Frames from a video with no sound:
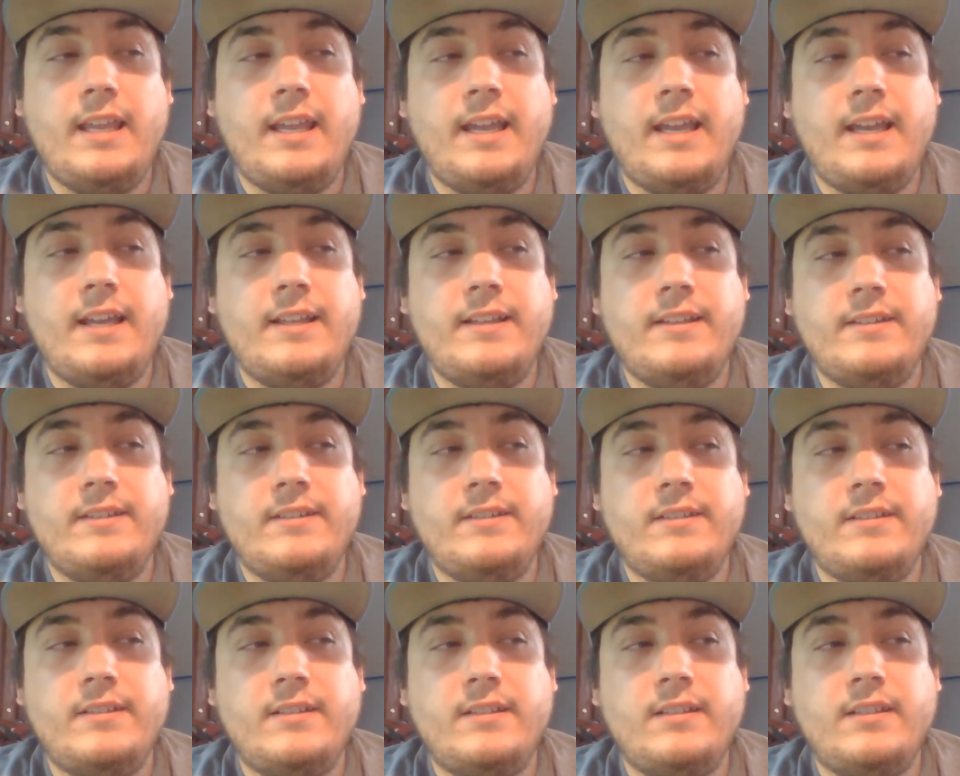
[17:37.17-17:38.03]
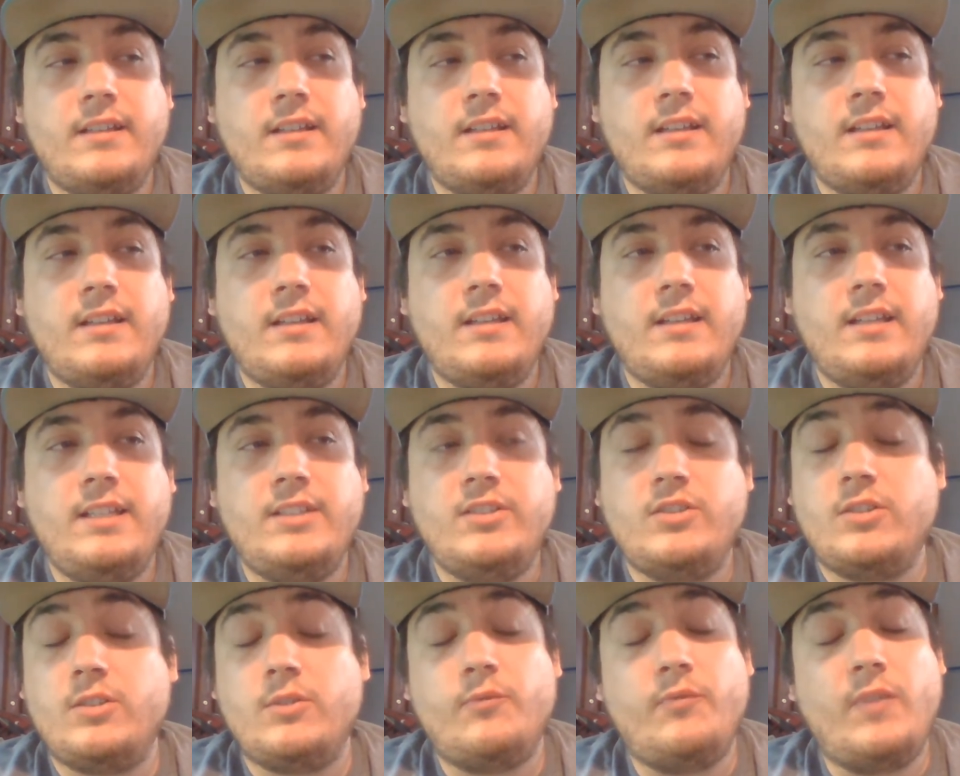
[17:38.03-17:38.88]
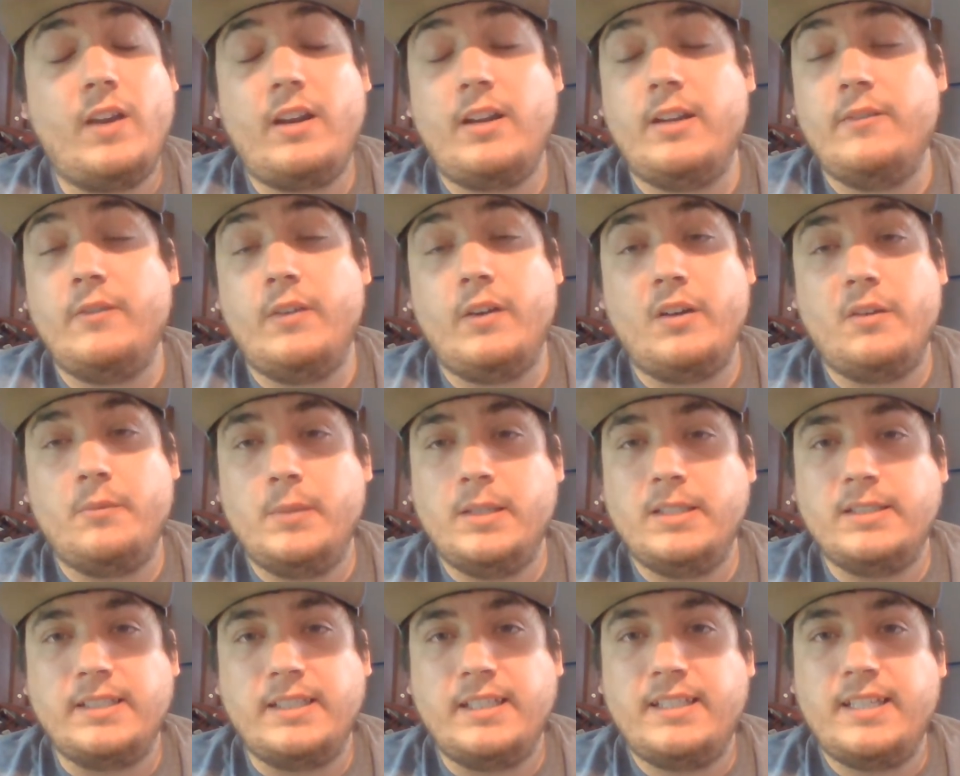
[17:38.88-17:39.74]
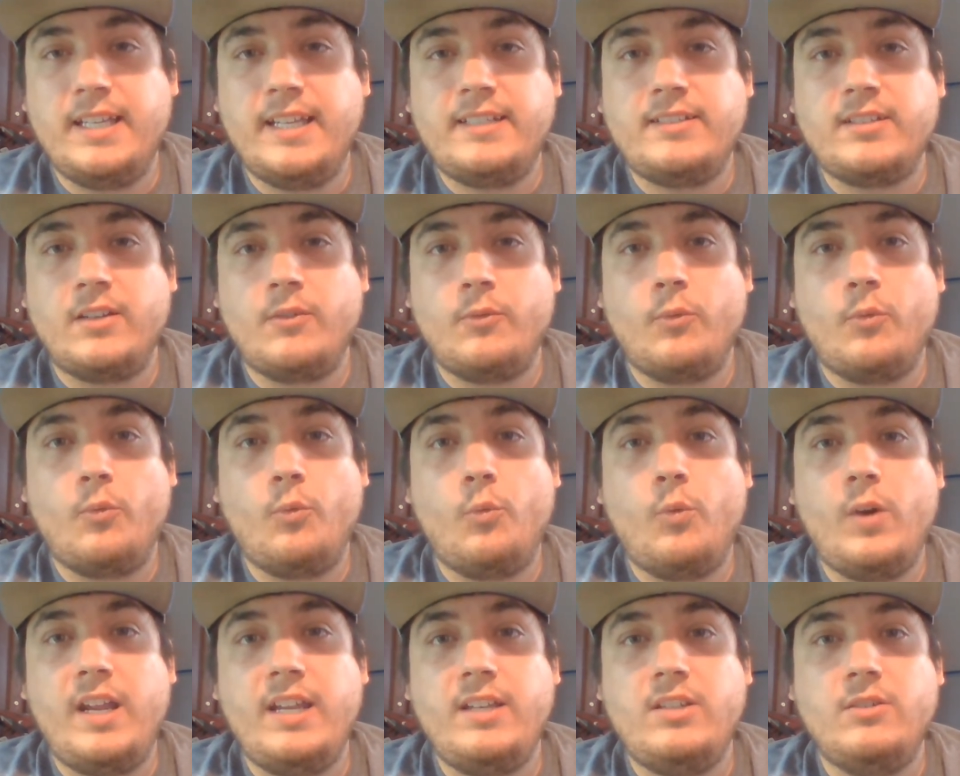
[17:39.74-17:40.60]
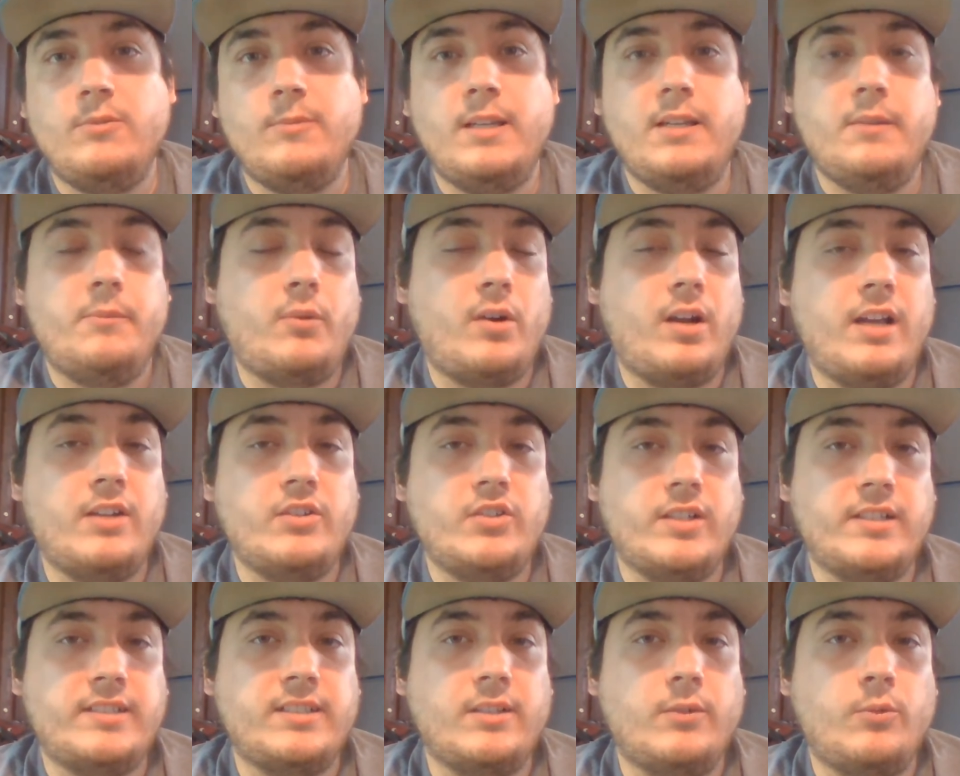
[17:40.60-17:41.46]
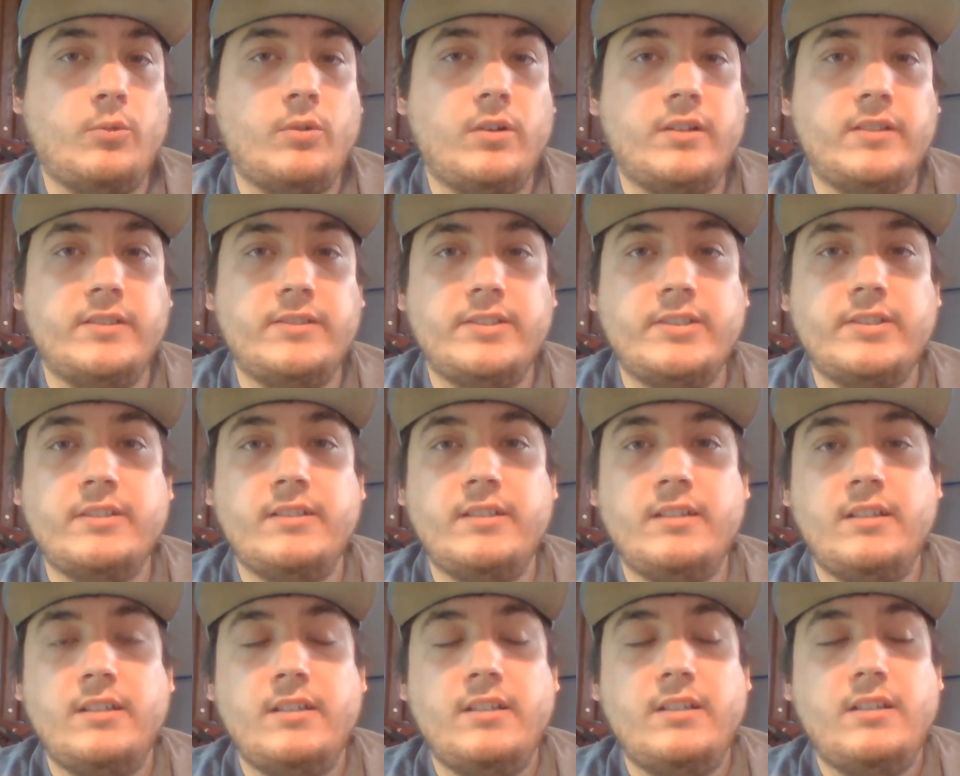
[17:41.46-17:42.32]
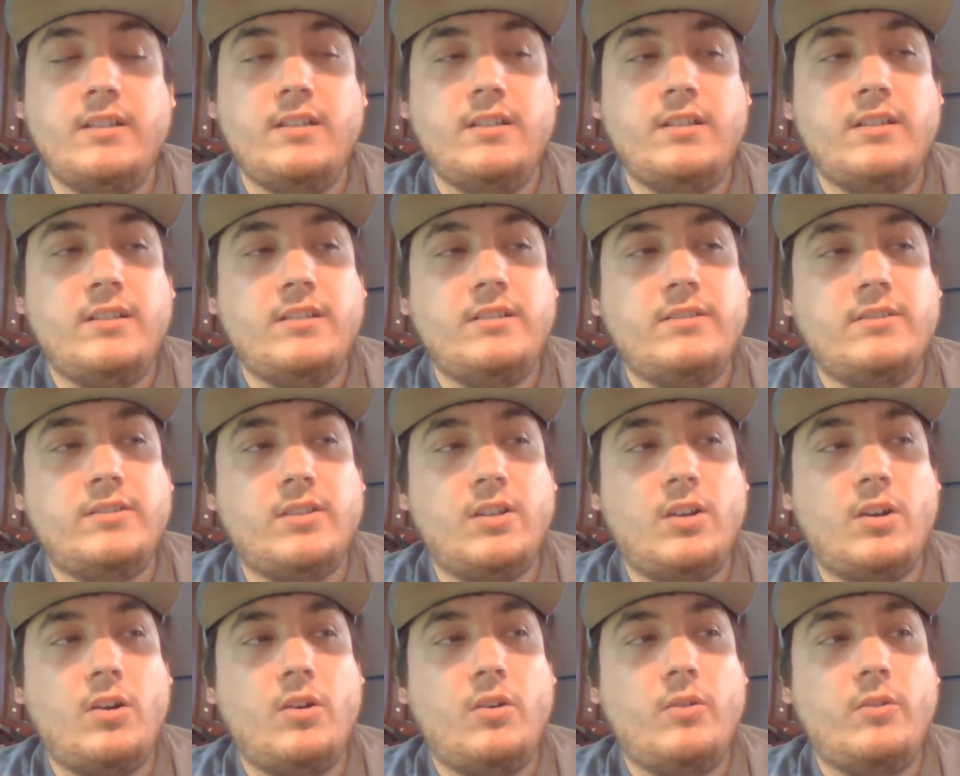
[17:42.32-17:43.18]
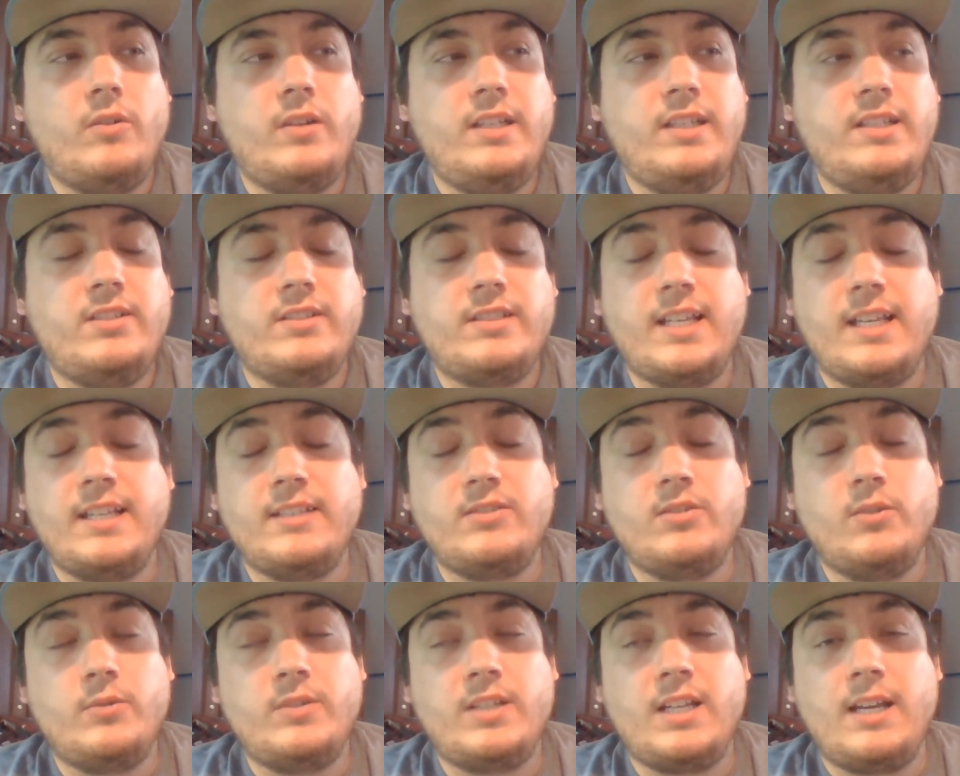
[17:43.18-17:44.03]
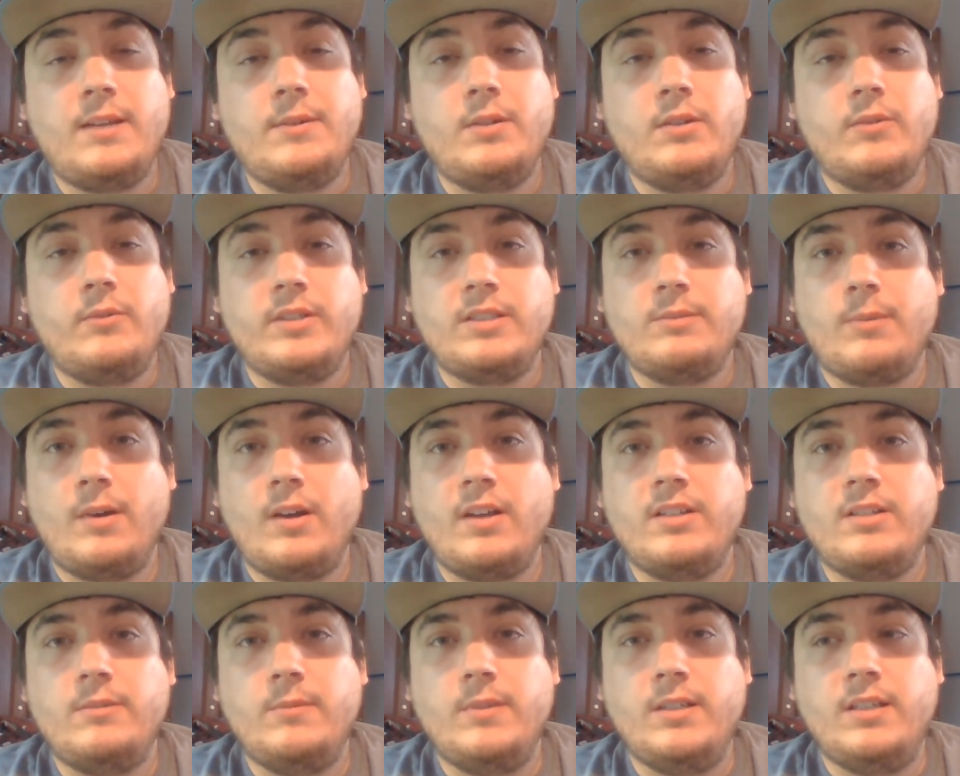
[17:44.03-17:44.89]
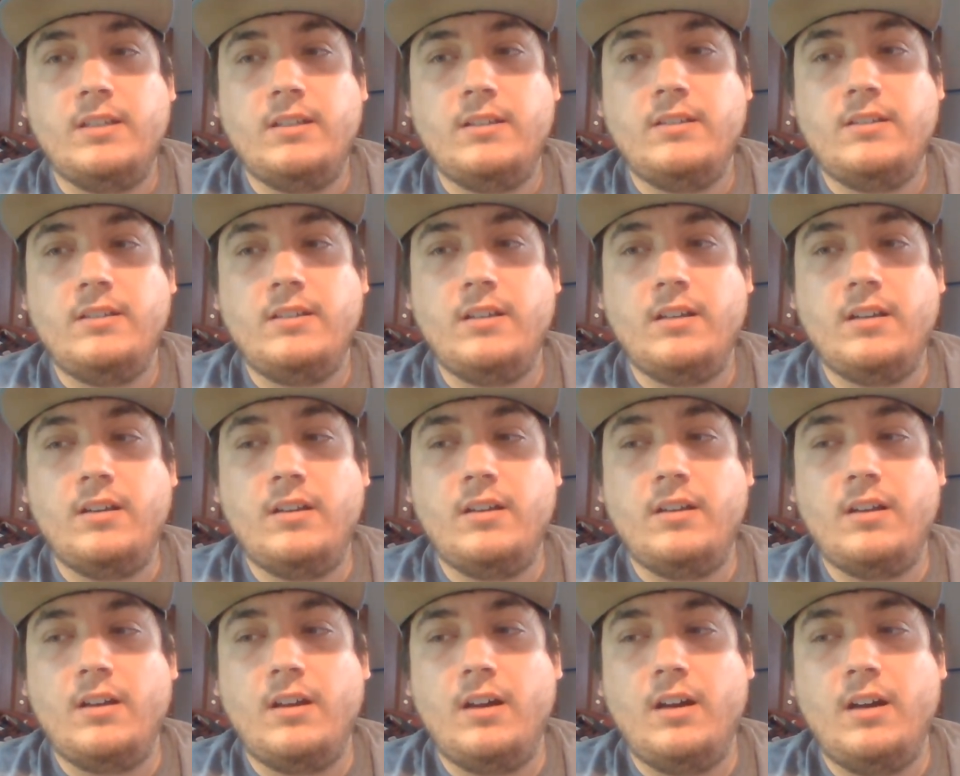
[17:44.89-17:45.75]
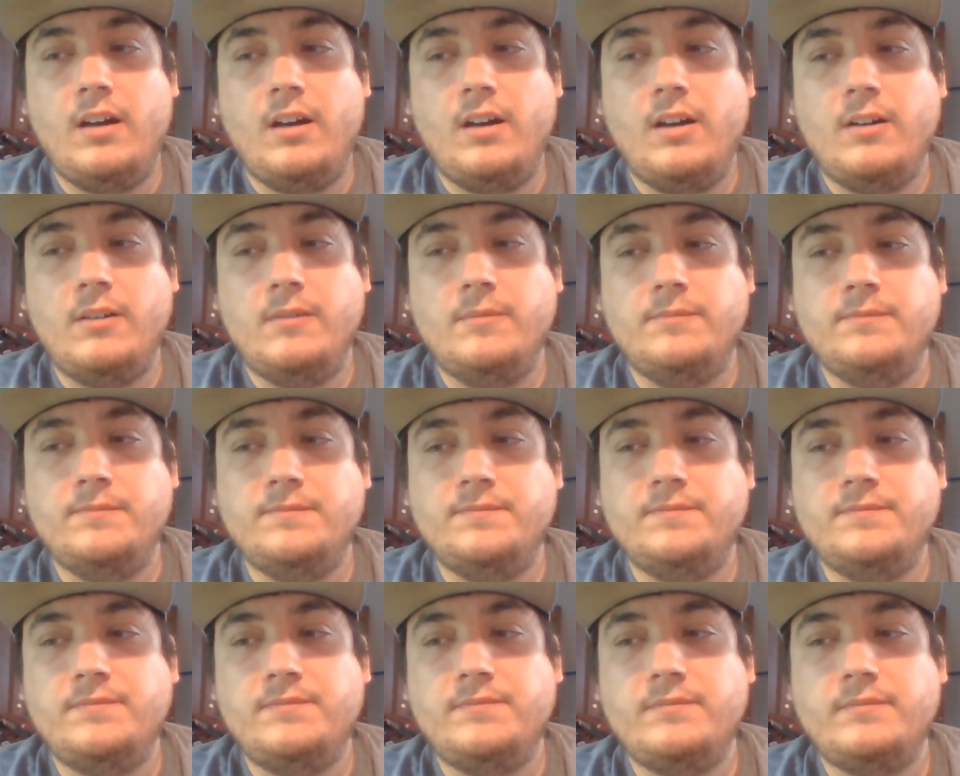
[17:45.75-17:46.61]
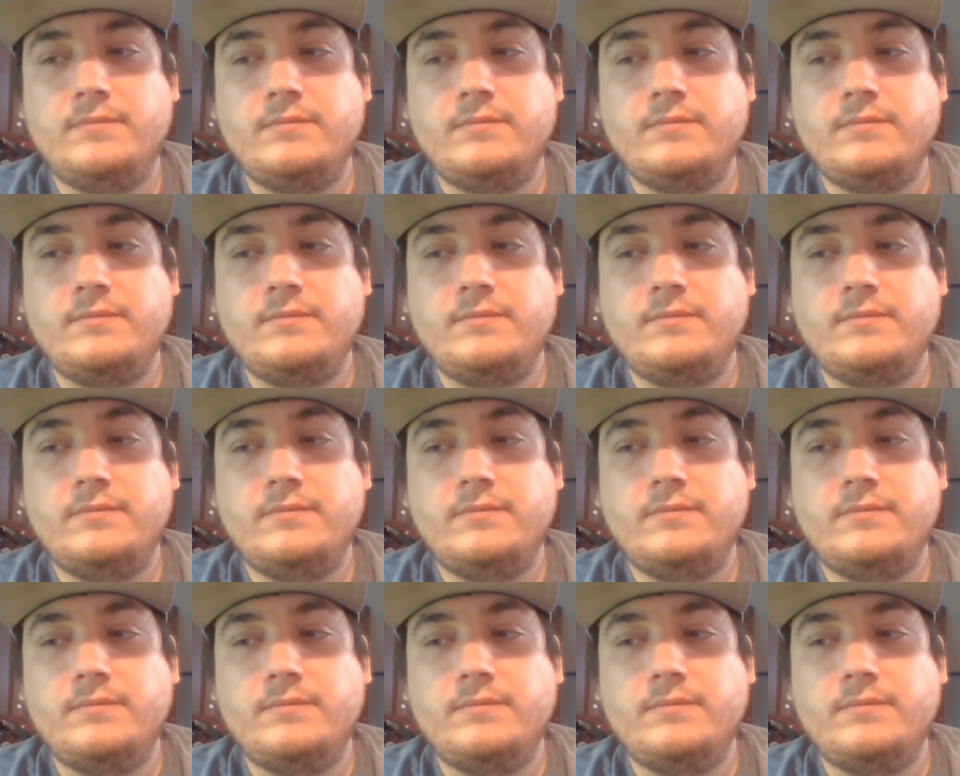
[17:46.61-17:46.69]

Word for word: and he's just very very busy he takes on way too many projects at once so he just has no time to respond to me um